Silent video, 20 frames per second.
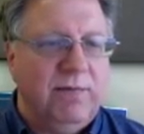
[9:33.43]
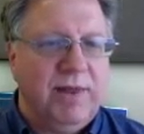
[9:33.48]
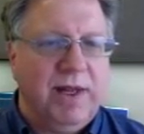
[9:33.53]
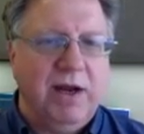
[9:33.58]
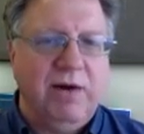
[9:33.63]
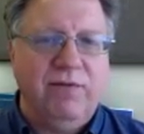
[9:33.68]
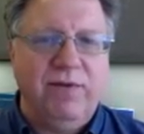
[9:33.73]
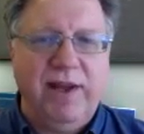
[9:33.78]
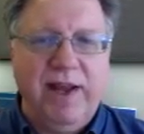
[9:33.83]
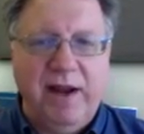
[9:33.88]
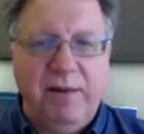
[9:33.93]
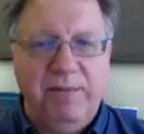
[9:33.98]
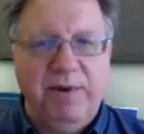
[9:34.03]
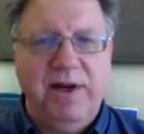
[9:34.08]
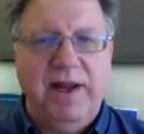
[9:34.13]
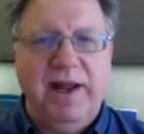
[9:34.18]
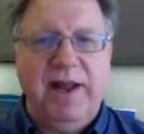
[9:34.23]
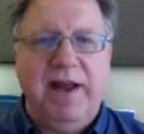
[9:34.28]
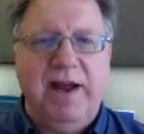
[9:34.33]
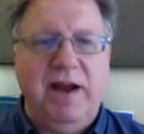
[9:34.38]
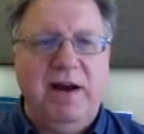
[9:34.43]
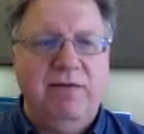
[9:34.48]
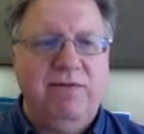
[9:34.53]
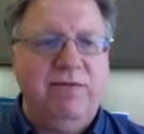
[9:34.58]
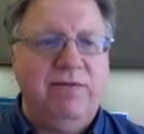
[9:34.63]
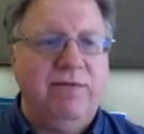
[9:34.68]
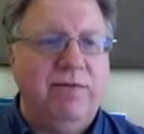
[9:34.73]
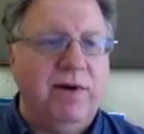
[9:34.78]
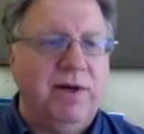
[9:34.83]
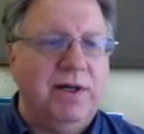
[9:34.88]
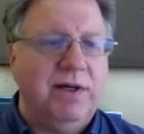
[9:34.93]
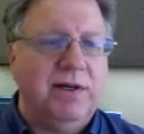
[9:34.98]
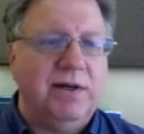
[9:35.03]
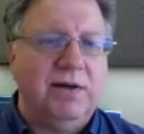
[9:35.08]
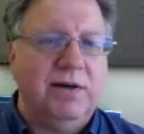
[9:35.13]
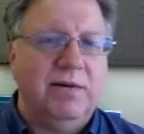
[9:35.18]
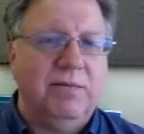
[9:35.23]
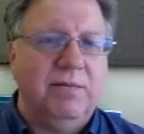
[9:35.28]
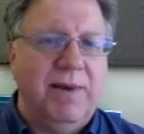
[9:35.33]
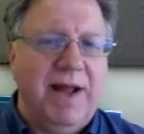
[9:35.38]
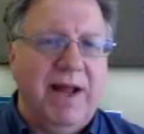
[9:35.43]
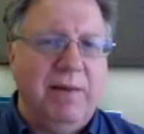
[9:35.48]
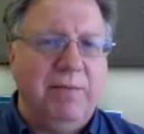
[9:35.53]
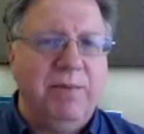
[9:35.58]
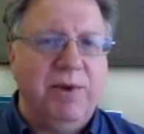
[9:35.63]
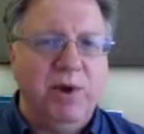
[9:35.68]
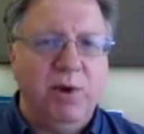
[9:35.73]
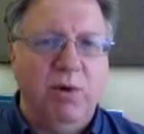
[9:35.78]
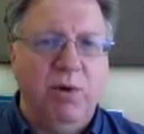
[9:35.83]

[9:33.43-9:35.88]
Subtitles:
Now if you happen to have a map